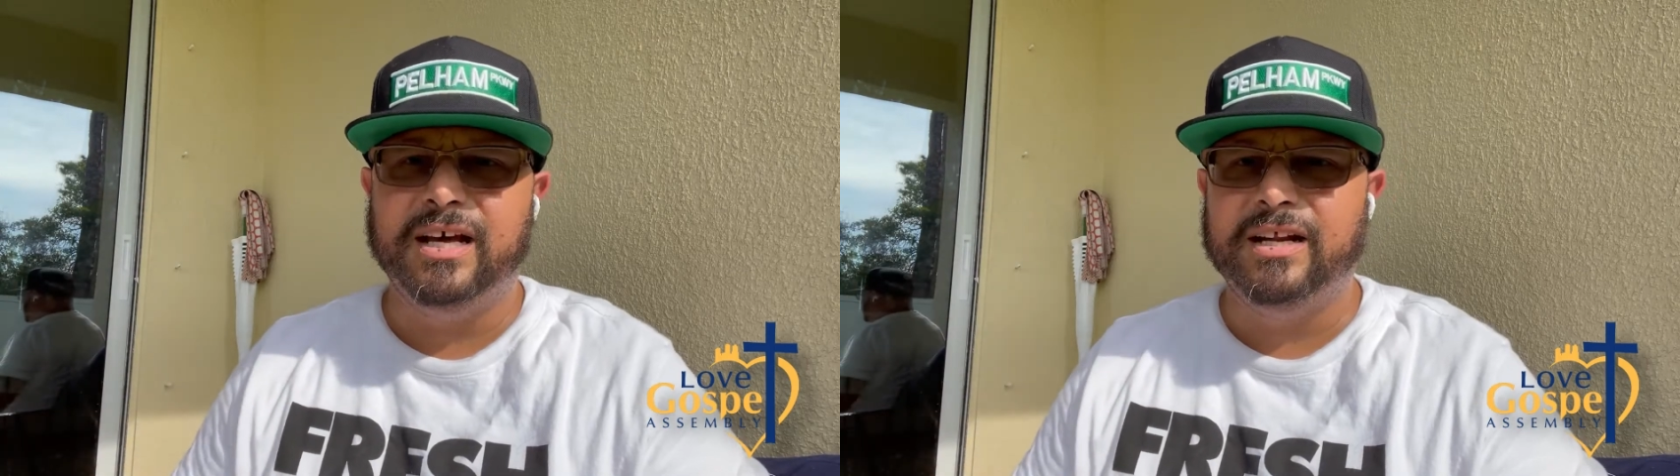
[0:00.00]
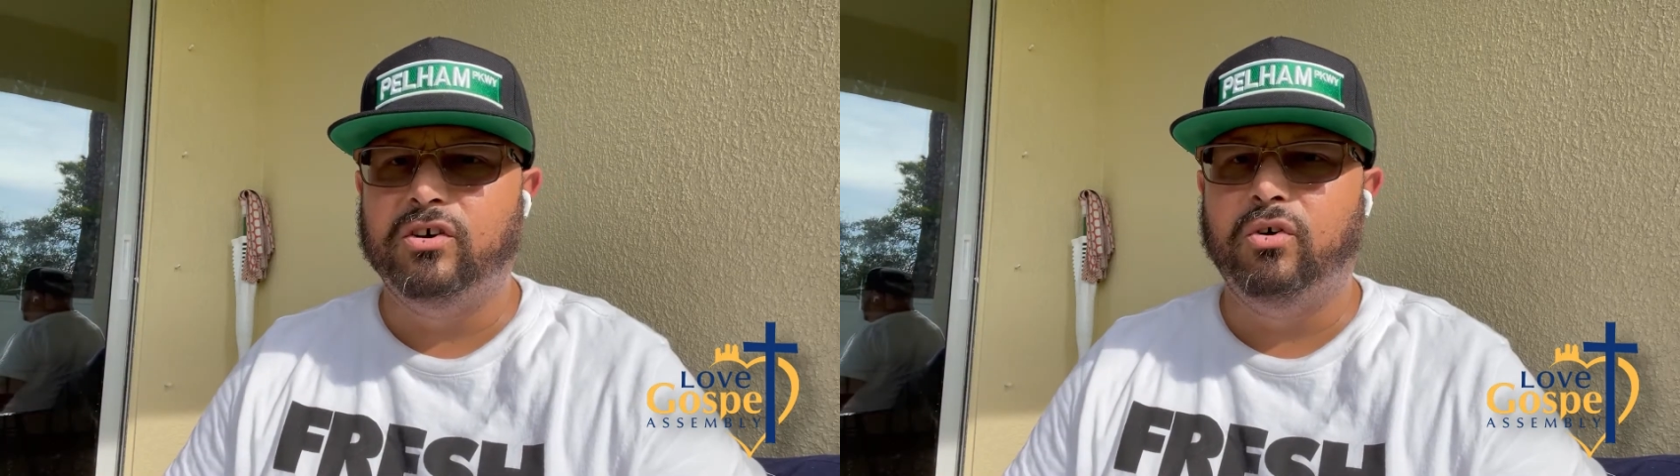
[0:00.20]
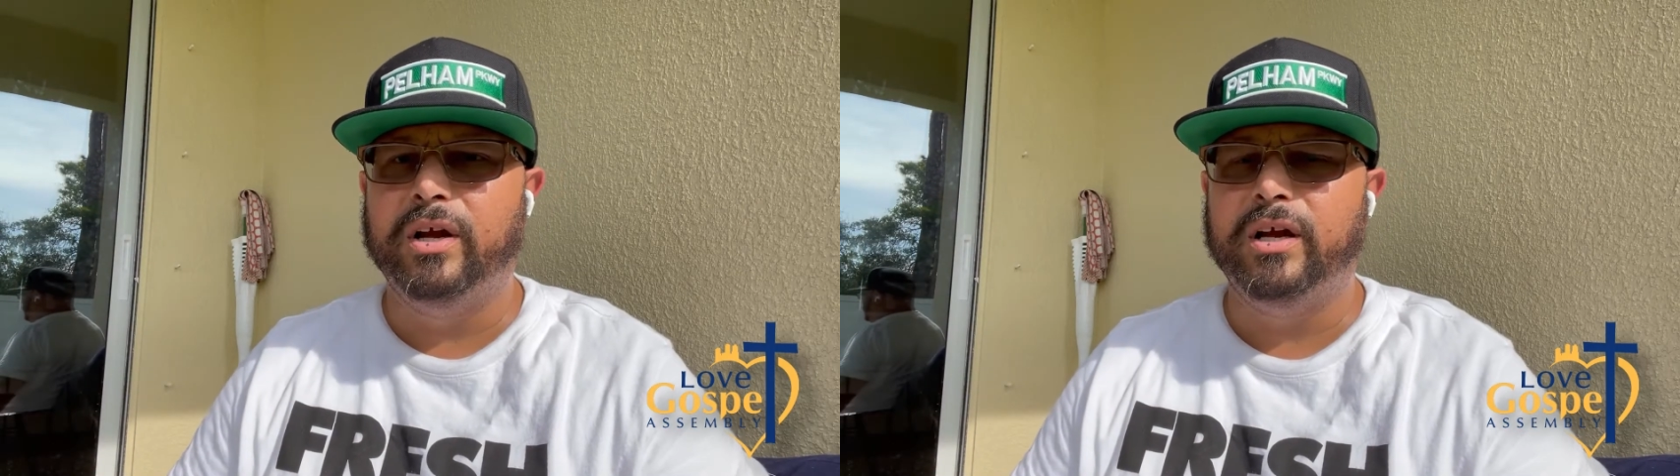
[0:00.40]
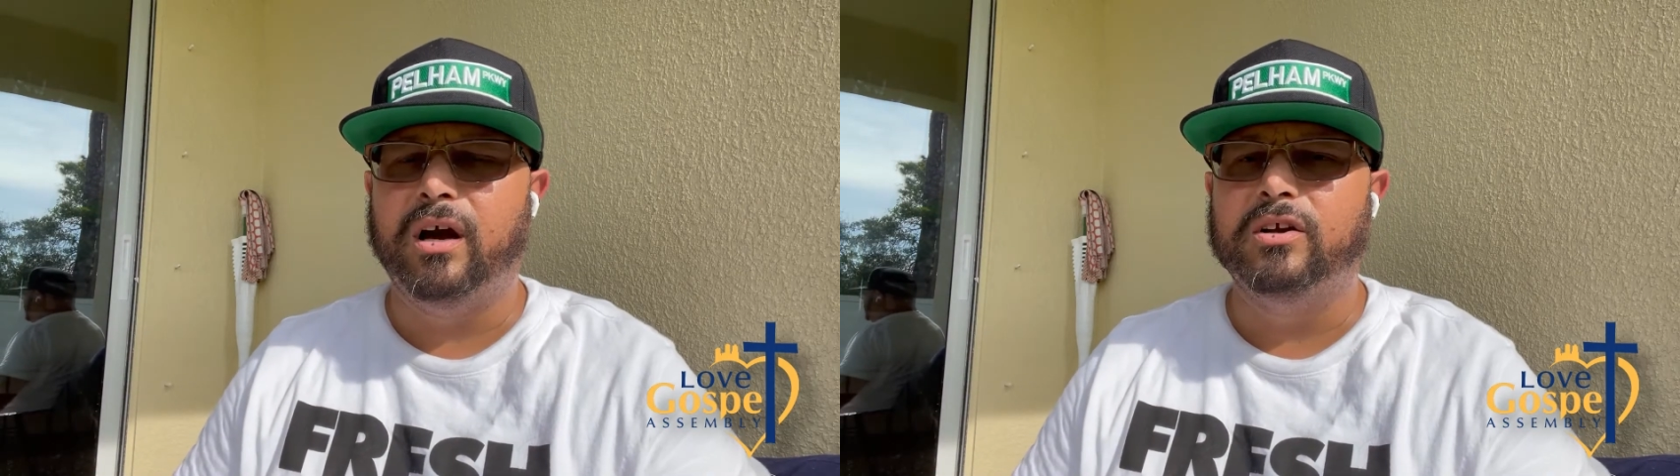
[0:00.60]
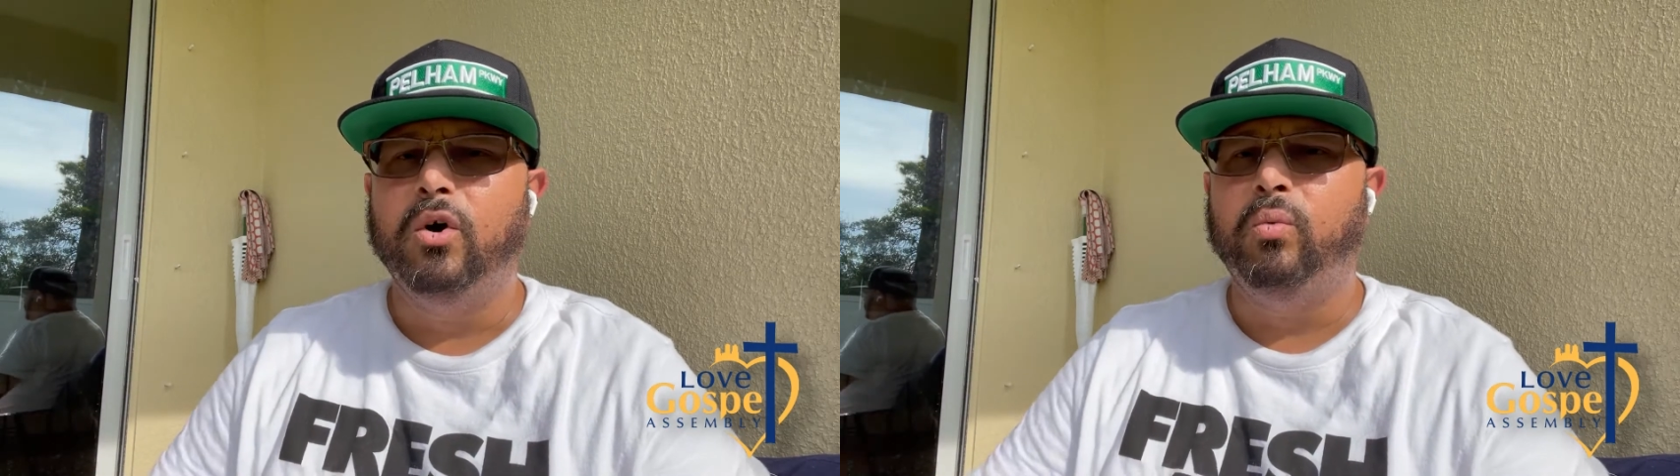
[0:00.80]
that are going
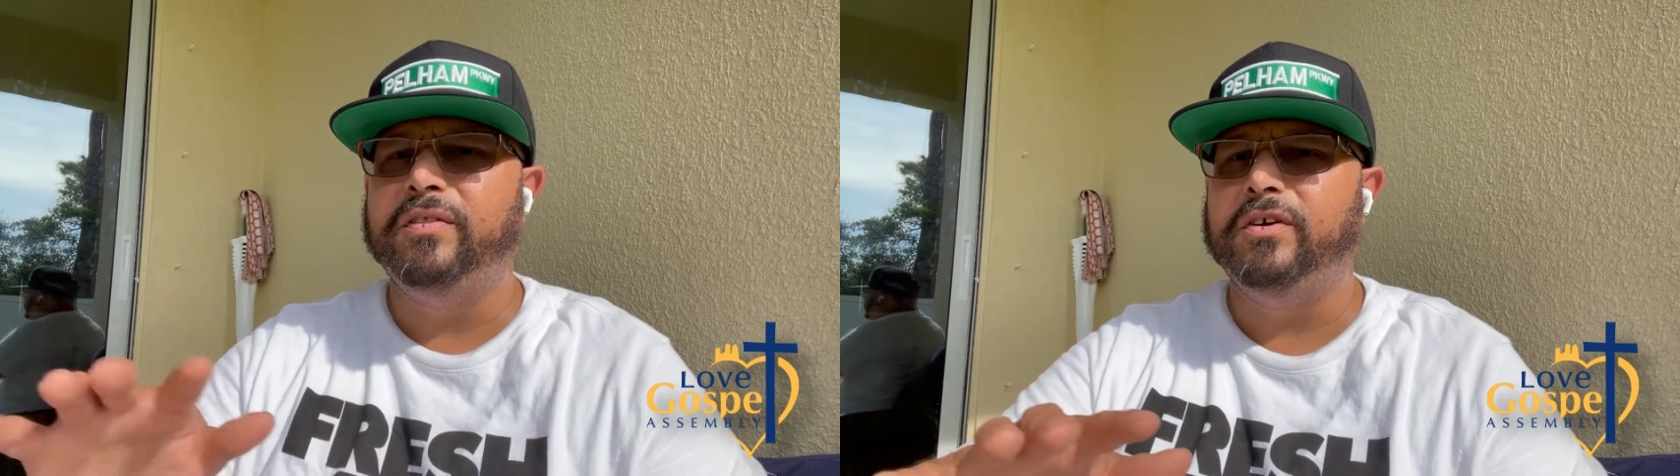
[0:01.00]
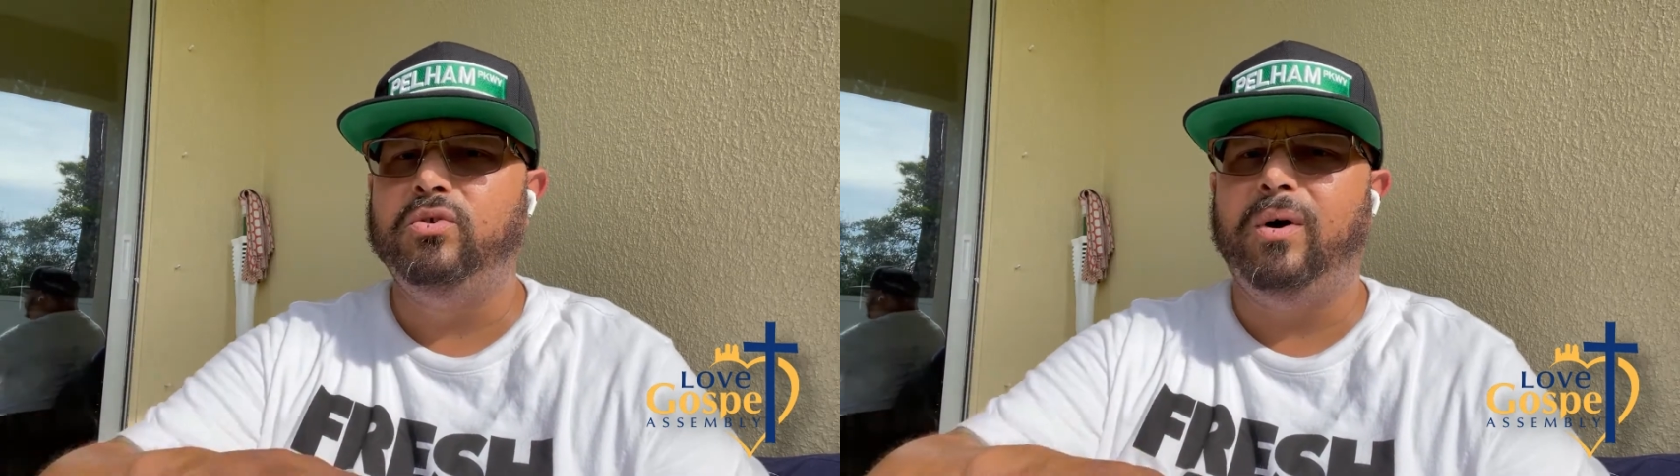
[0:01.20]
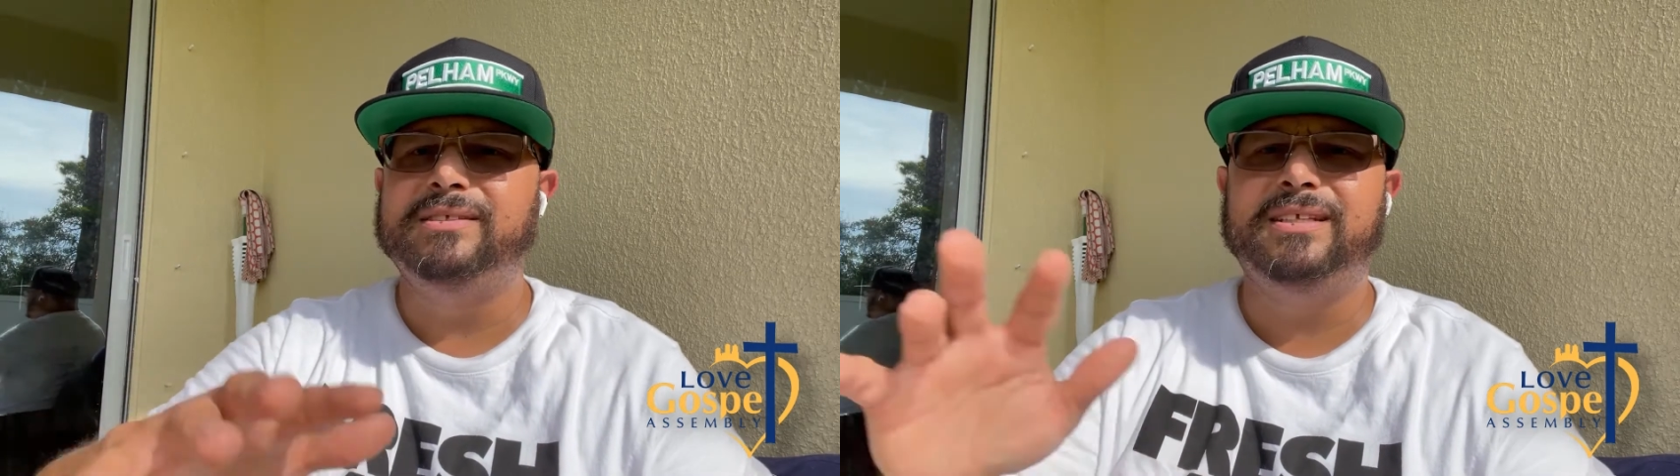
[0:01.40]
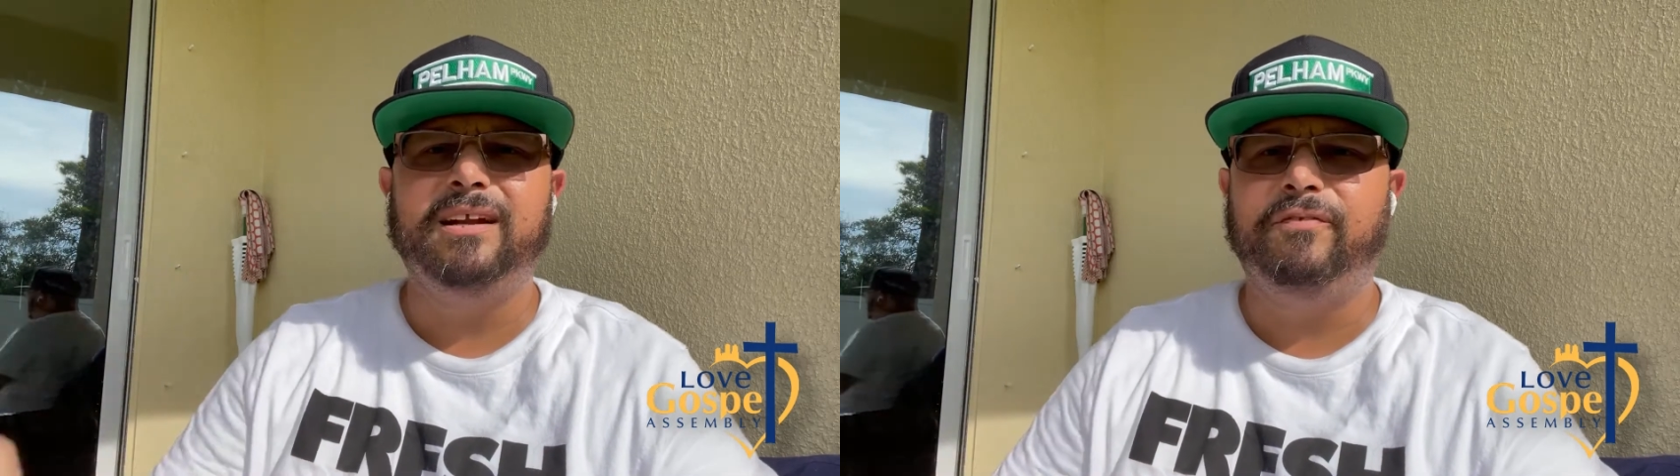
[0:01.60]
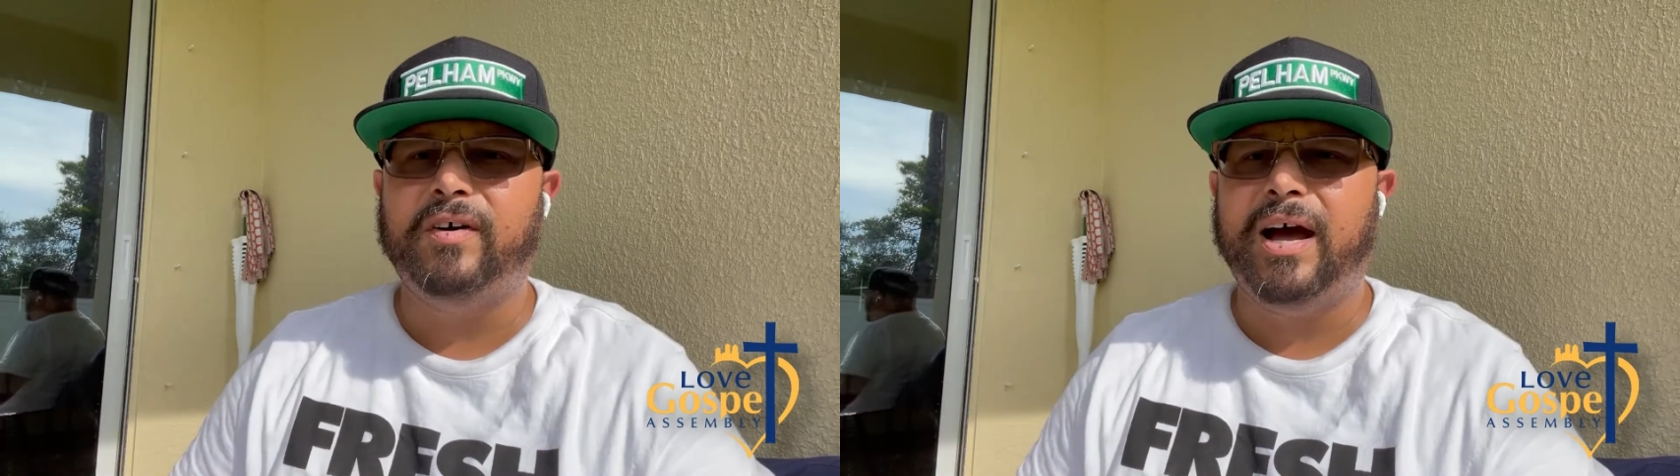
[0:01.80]
on, whether you
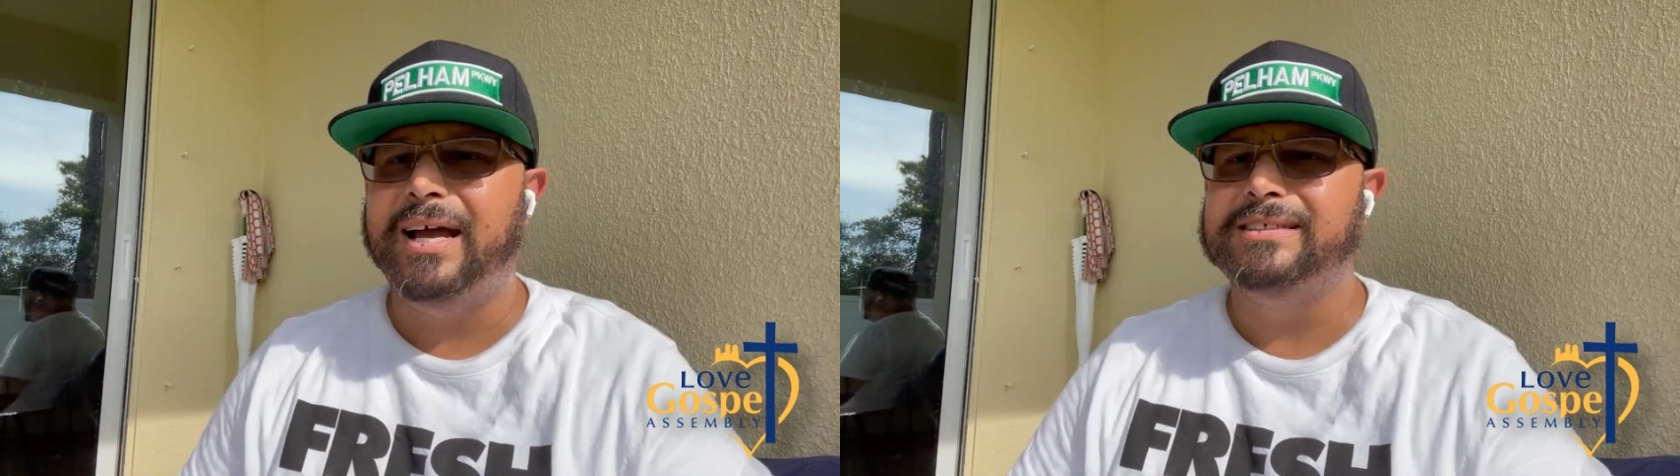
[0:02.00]
identify